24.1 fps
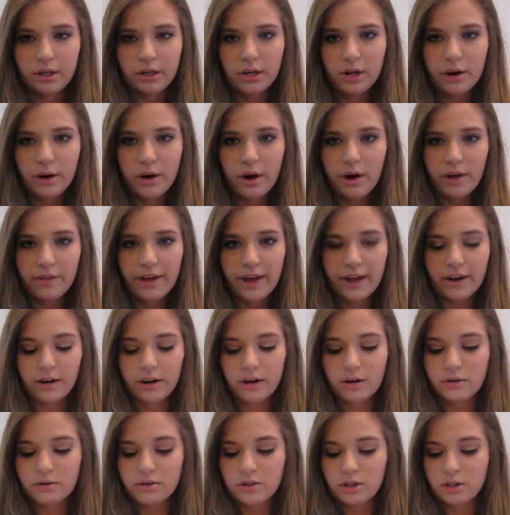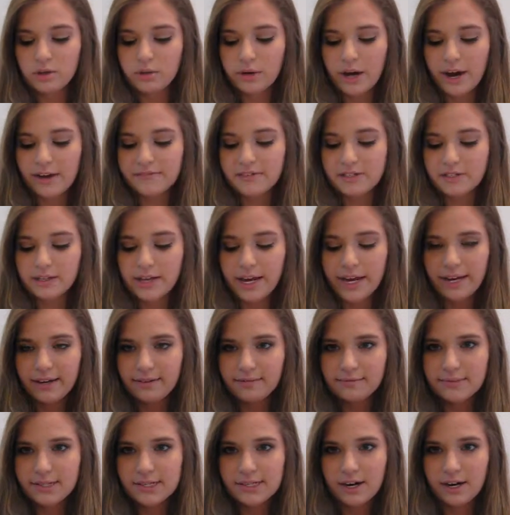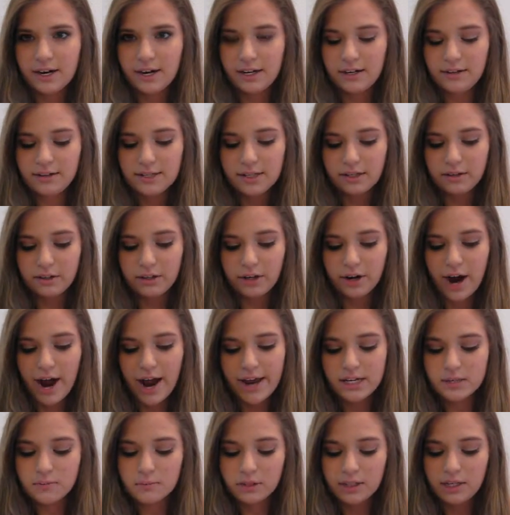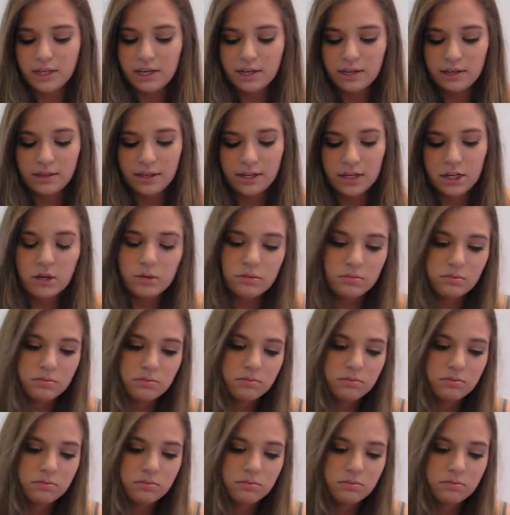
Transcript: You know, all that goes. You have to study till your eyes bleed, and then you